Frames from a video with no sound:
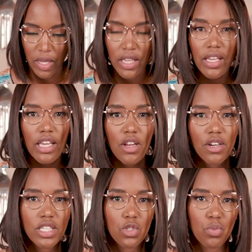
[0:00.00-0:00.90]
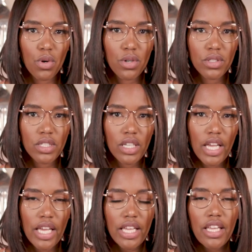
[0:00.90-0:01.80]
hear his word.
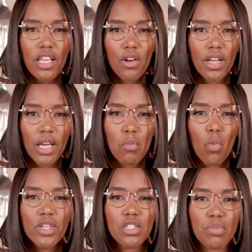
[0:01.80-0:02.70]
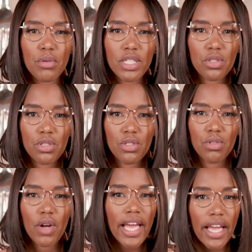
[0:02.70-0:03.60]
Hear him whispering to
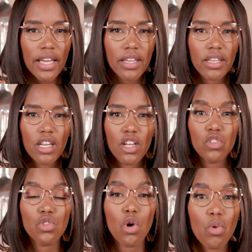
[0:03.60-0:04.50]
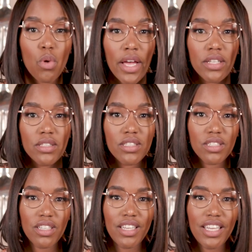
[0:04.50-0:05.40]
you, hey, don't quit.
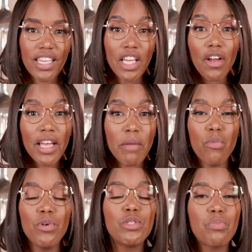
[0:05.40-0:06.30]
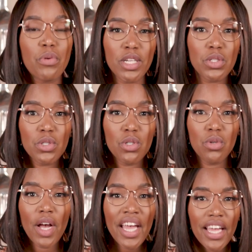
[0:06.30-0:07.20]
Hear him whispering to
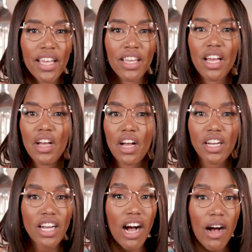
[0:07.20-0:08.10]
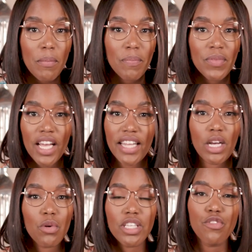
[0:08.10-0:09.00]
you, hey, come and
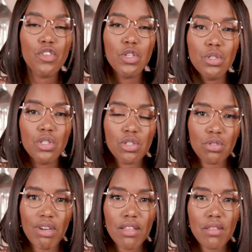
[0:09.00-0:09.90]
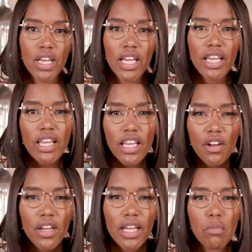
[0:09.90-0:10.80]
I'll give you new strength.
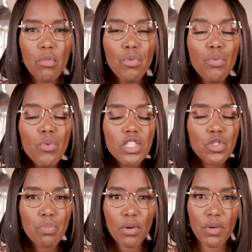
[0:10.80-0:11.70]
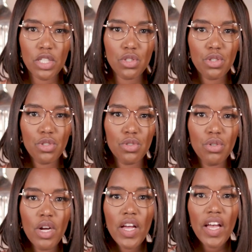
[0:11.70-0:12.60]
Hear him whispering to
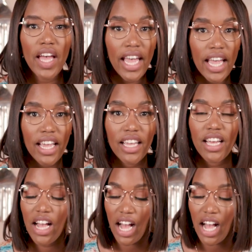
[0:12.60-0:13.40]
you, hey,